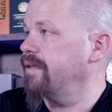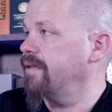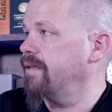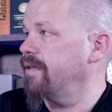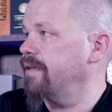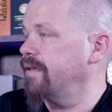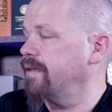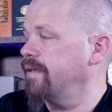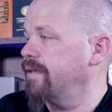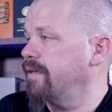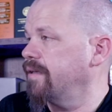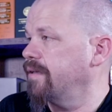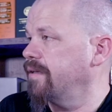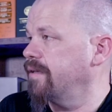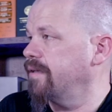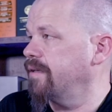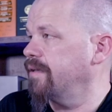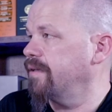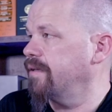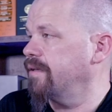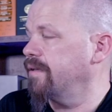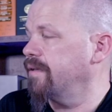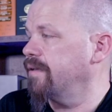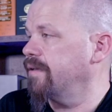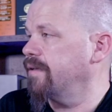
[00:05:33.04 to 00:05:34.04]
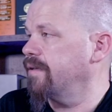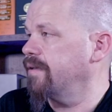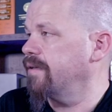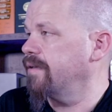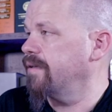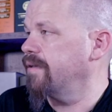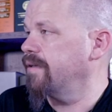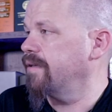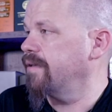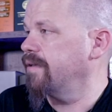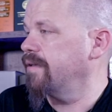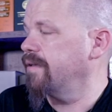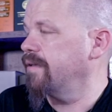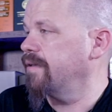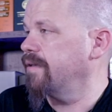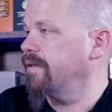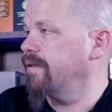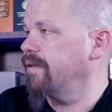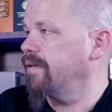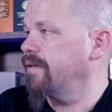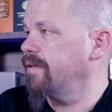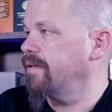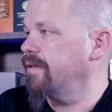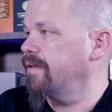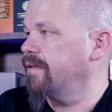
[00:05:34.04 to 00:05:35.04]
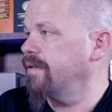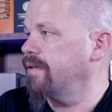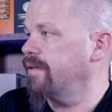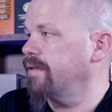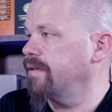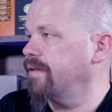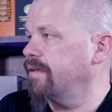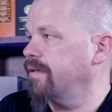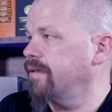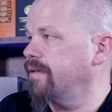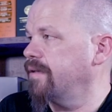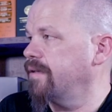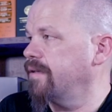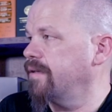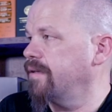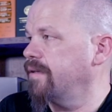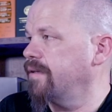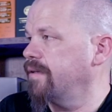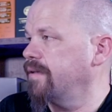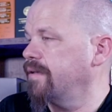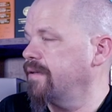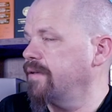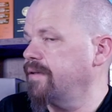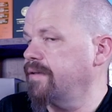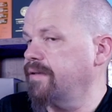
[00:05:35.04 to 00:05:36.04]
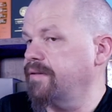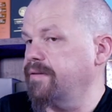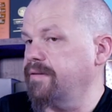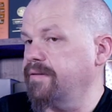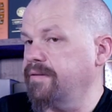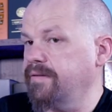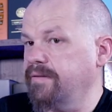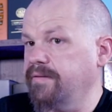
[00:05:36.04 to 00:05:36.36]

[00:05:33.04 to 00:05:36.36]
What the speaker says: This person isn't speaking.